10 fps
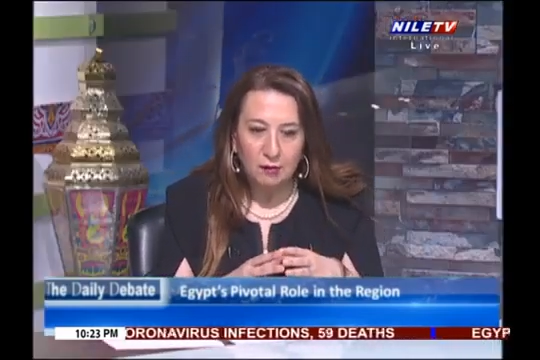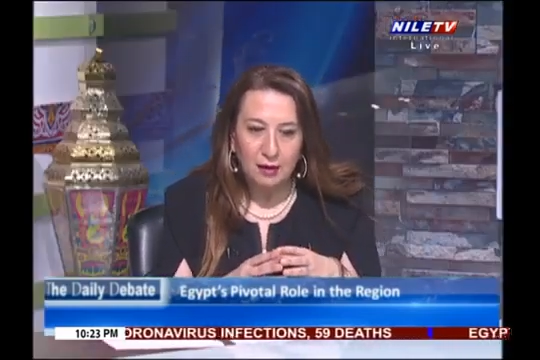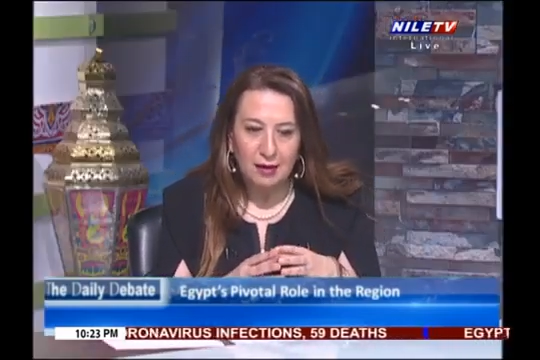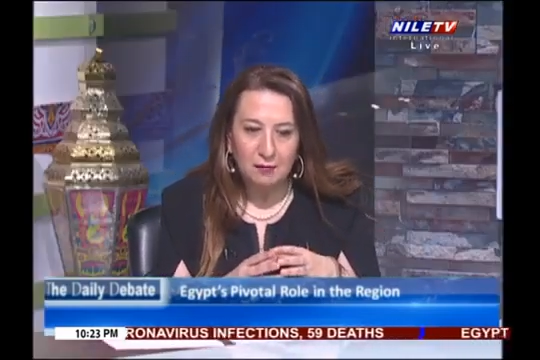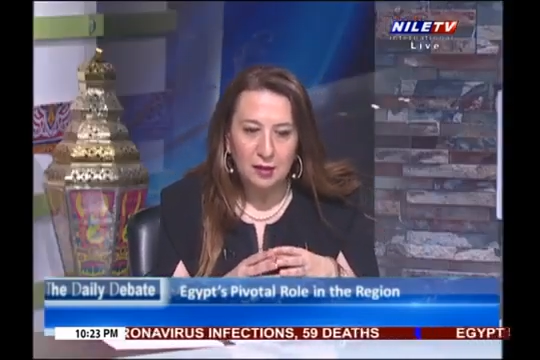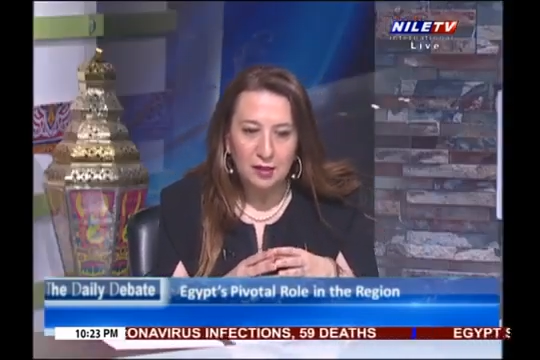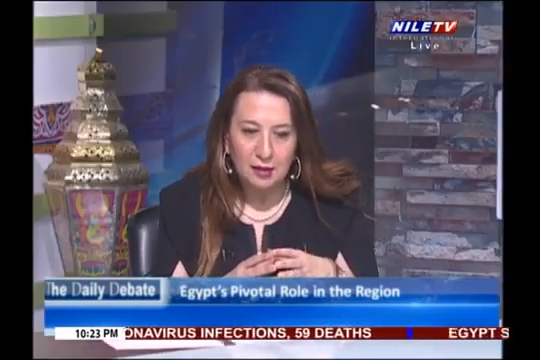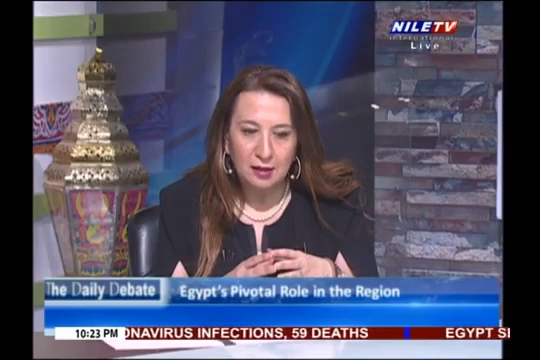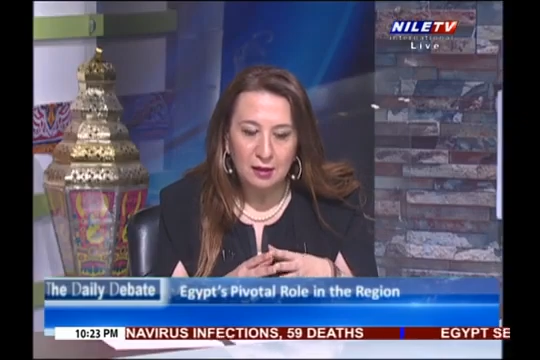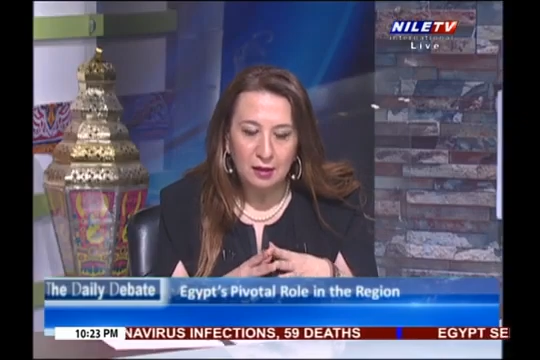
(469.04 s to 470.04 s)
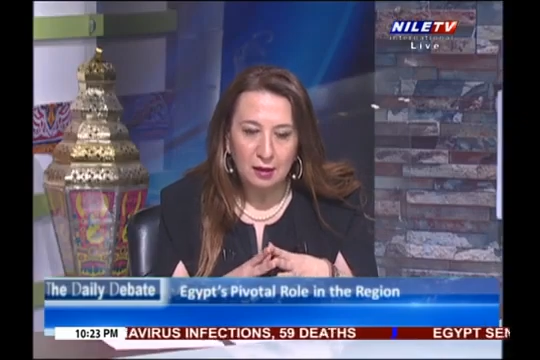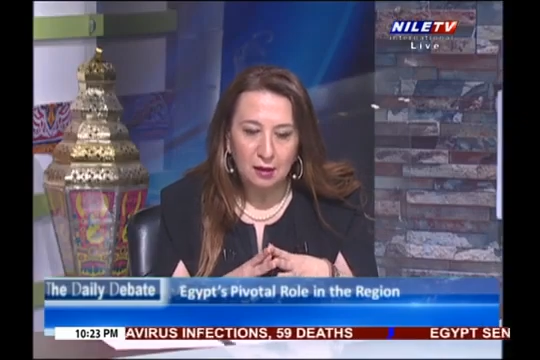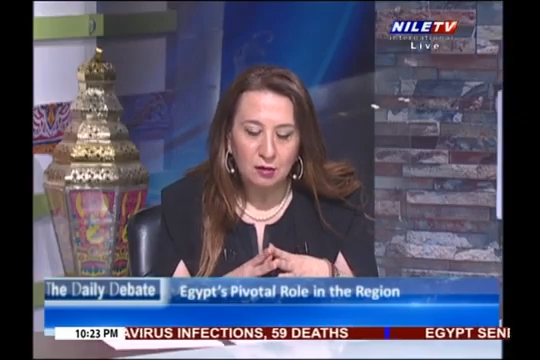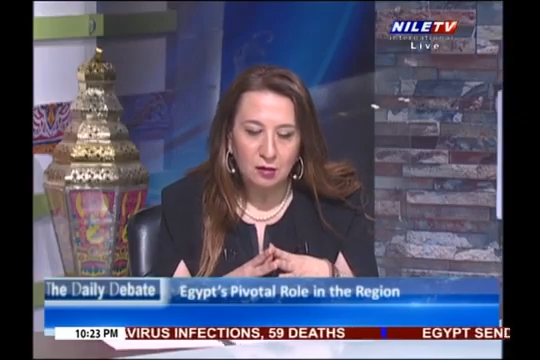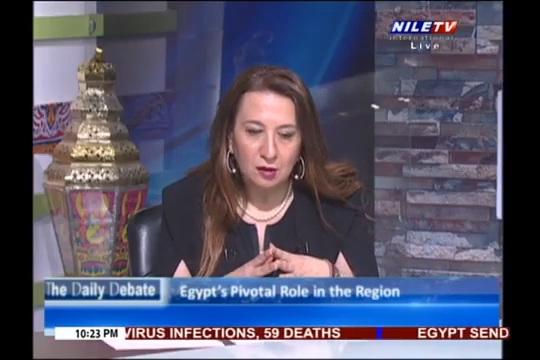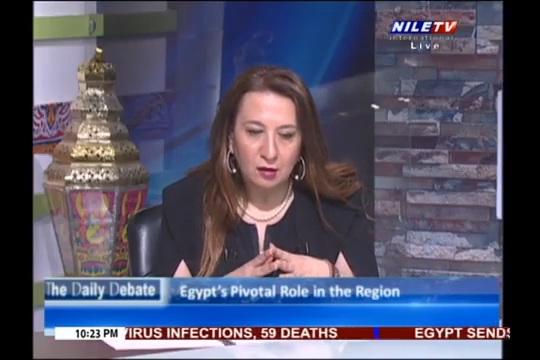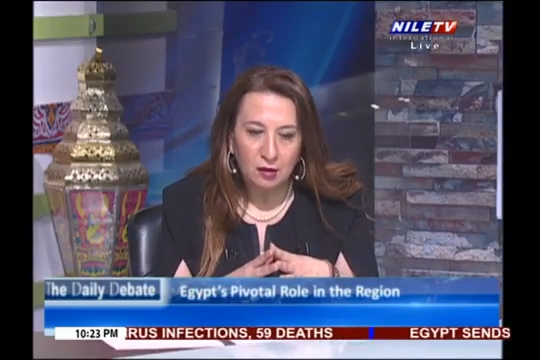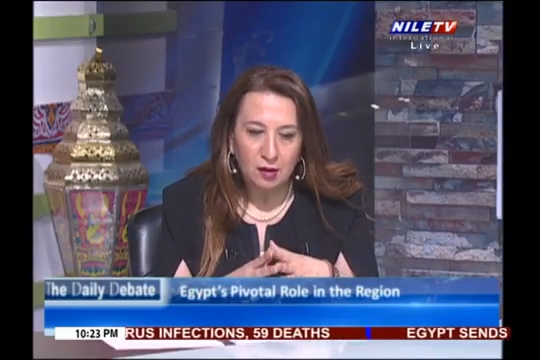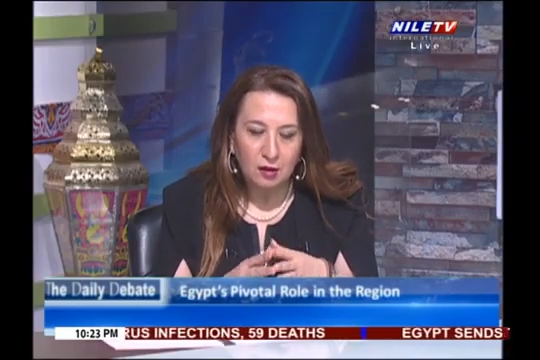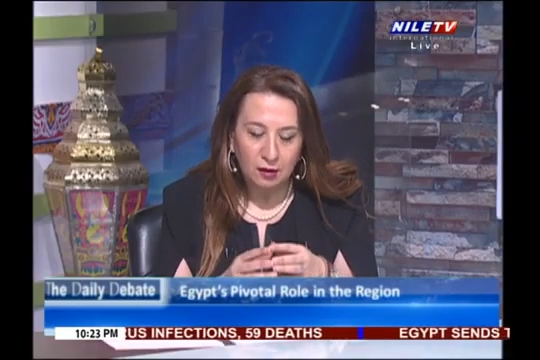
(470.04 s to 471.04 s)
But let me ask you
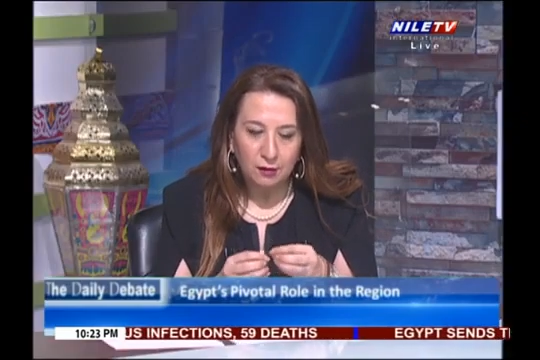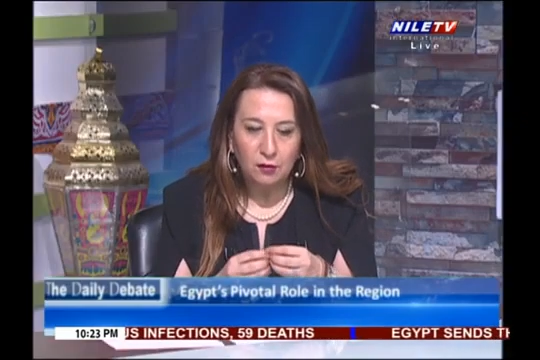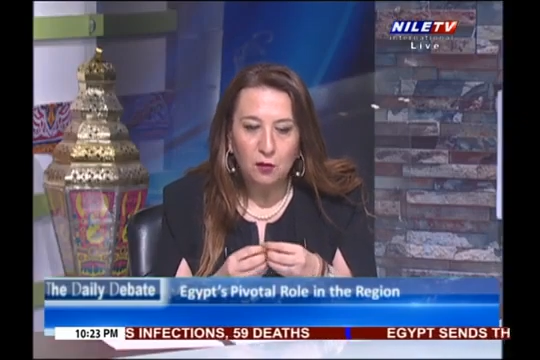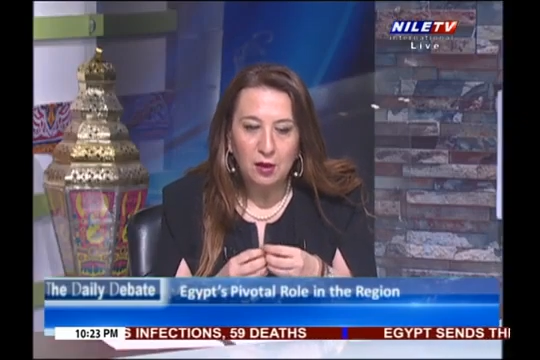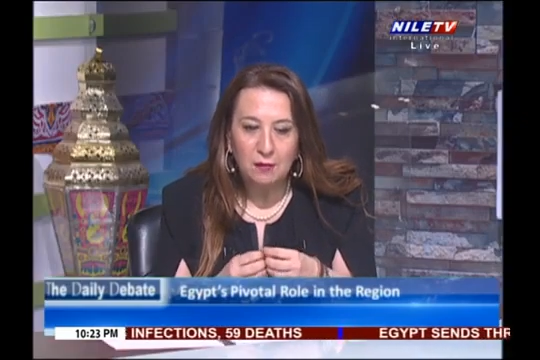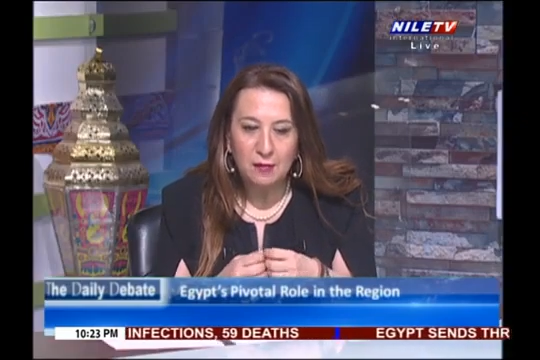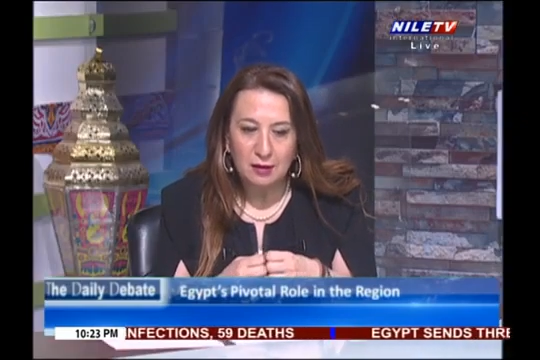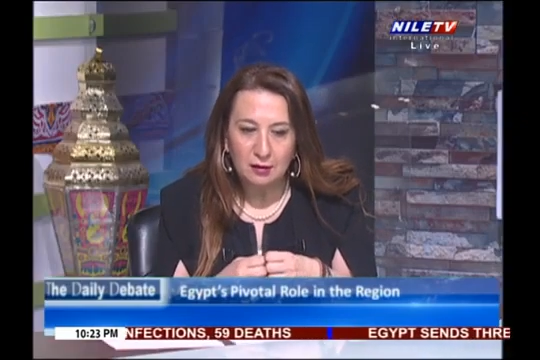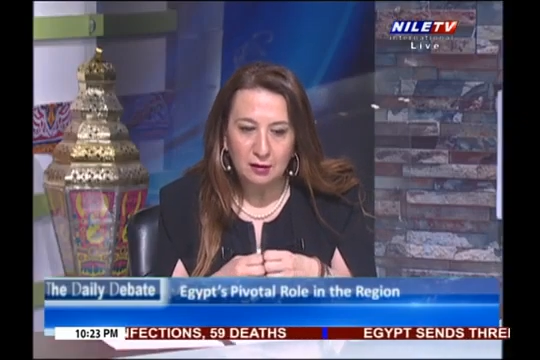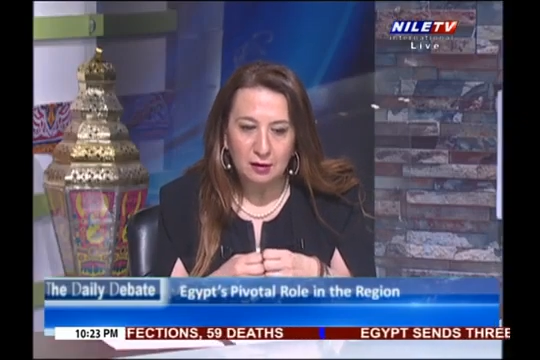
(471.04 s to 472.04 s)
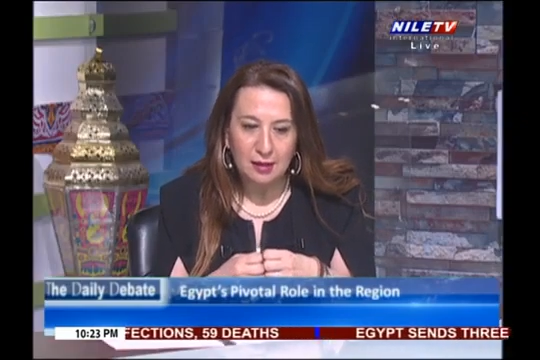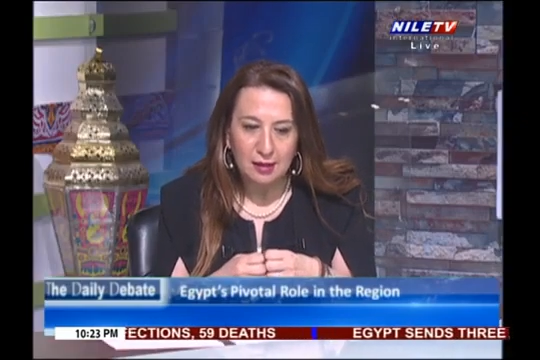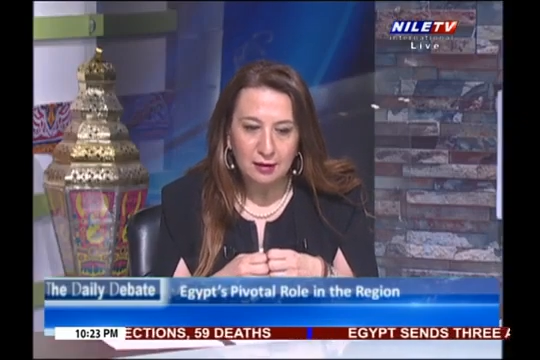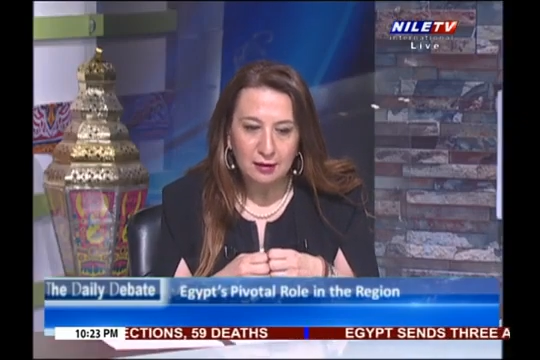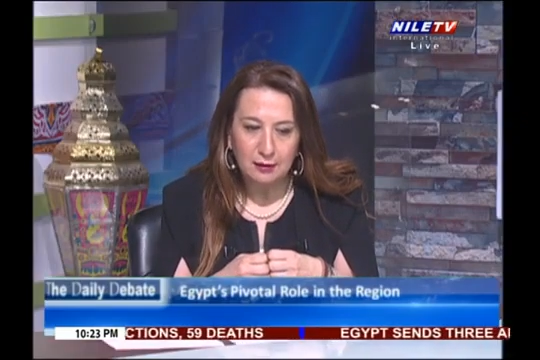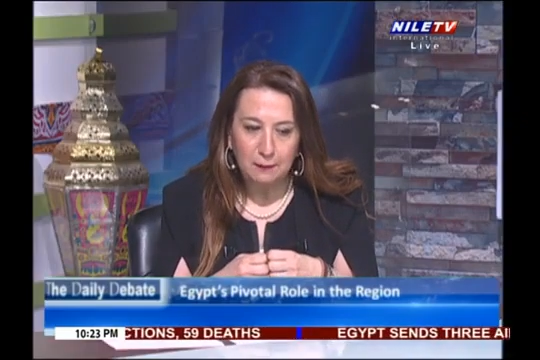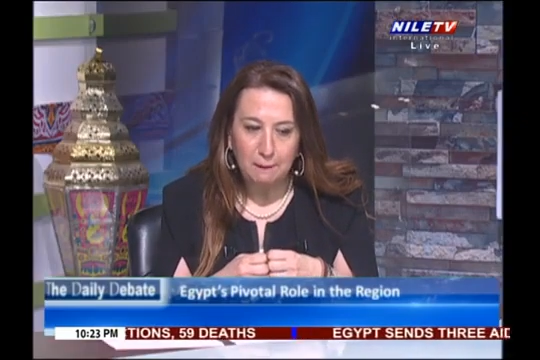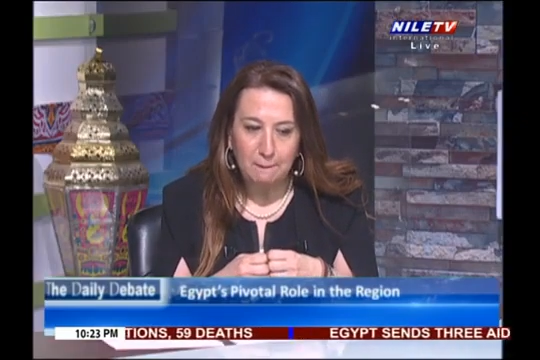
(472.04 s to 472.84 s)
here, what I meant is,